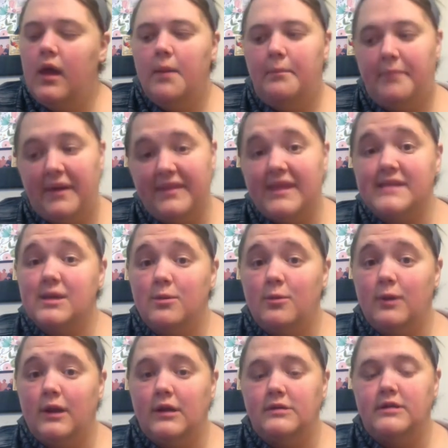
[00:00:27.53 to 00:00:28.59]
But that's not what
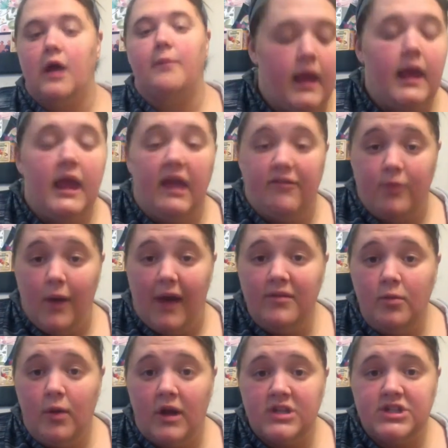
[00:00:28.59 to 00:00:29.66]
we're here to talk about. If you haven't
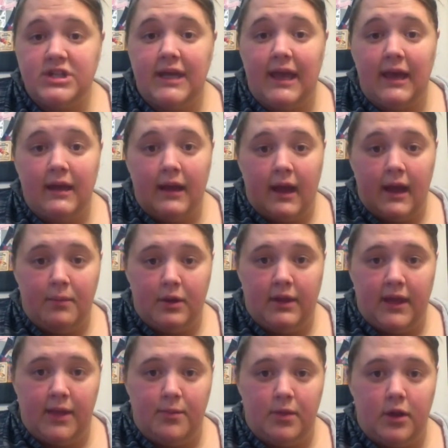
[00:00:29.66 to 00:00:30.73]
watched it yet, I put a
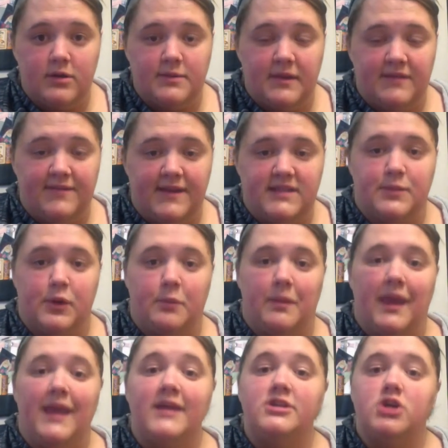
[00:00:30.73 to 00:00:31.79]
link below to my Facebook
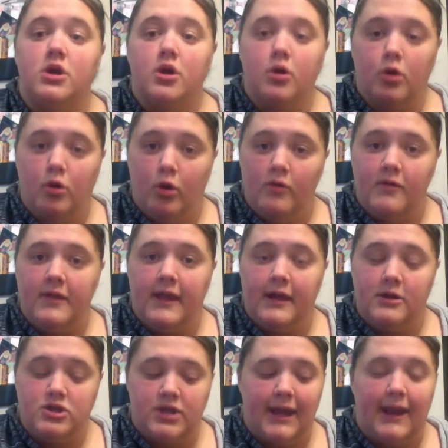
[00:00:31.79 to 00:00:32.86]
page. Go over there,
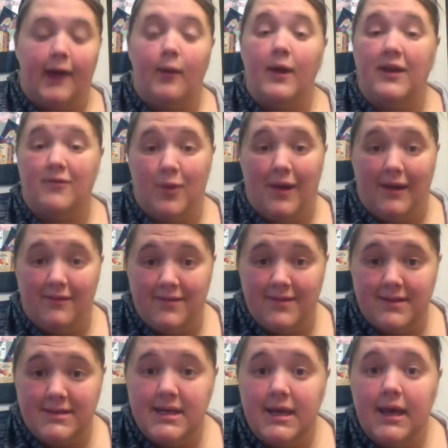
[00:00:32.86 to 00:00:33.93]
check it out. And if you
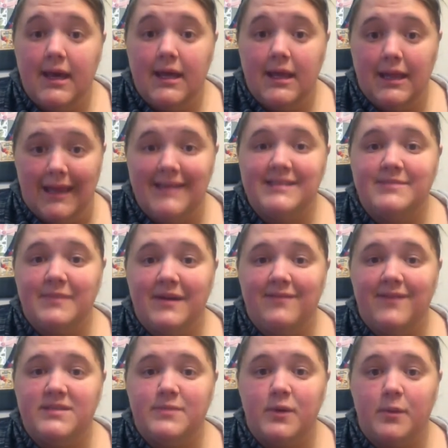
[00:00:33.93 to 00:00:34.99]
haven't liked my
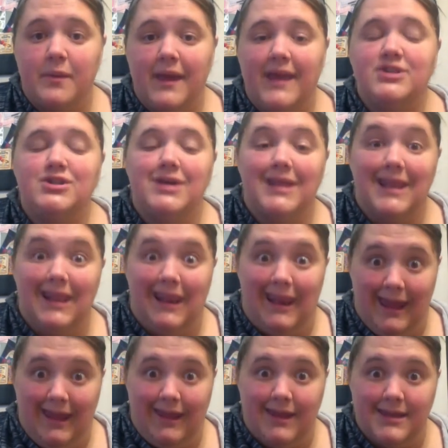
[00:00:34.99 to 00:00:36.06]
Facebook page,
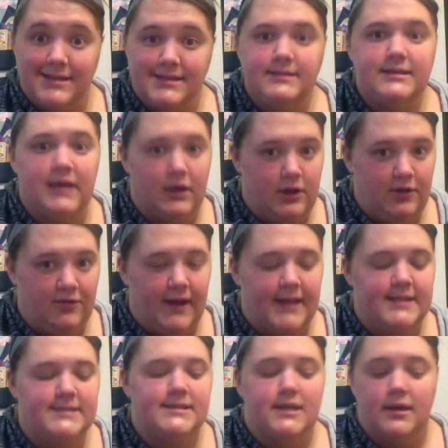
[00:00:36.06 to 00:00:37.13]
like it. Tell your
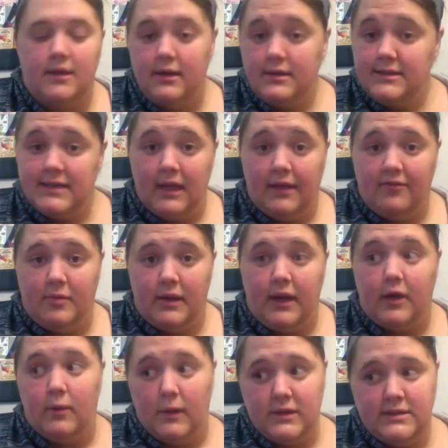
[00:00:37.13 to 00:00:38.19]
friends, tell everybody.
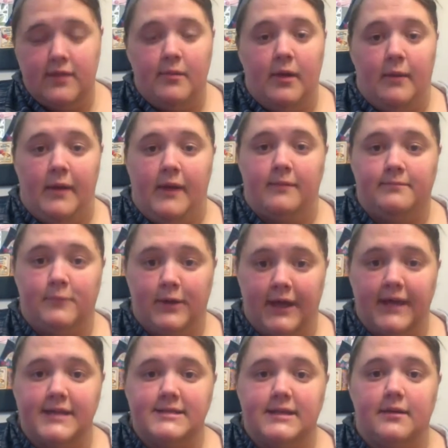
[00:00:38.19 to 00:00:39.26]
Go out and tell the mailman when he
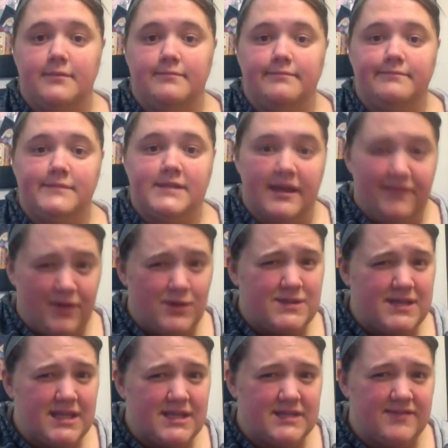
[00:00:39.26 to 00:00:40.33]
gets here. Say, have you
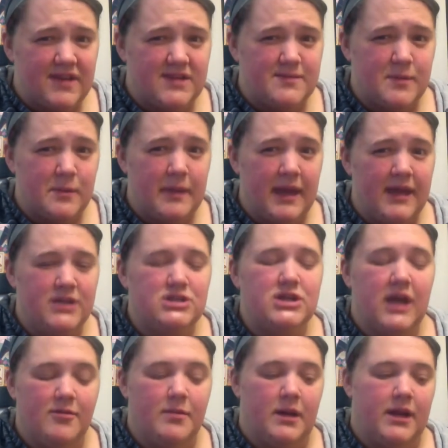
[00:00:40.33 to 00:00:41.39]
seen this Facebook page?
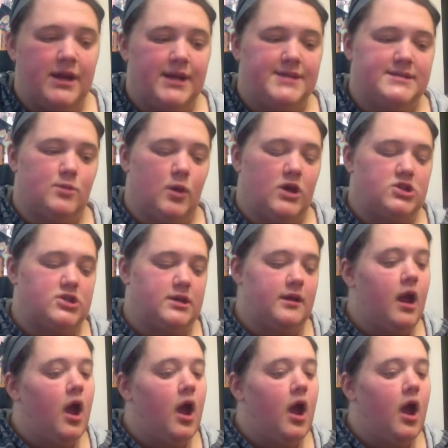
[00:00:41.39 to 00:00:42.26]
Everybody needs to watch it.